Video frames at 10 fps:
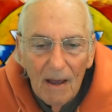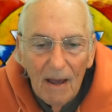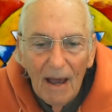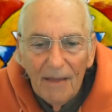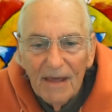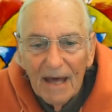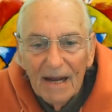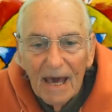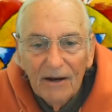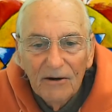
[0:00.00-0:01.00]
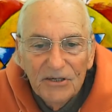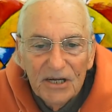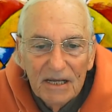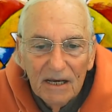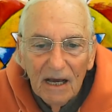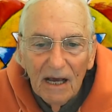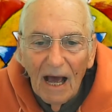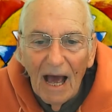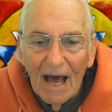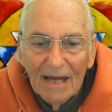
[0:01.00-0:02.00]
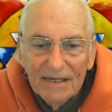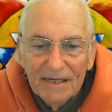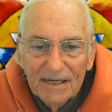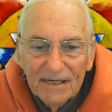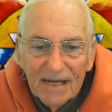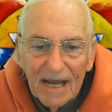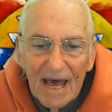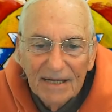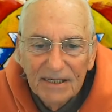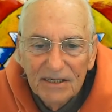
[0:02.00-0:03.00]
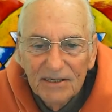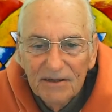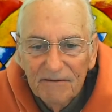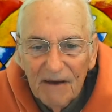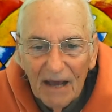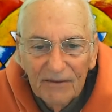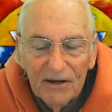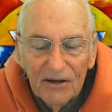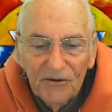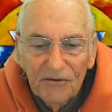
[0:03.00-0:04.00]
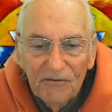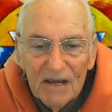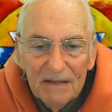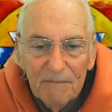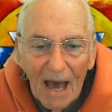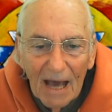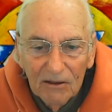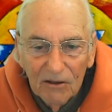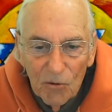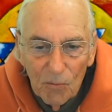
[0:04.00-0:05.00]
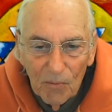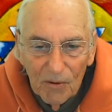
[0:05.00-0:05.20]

and that energy has as its essence the fact that it's a feedback loop,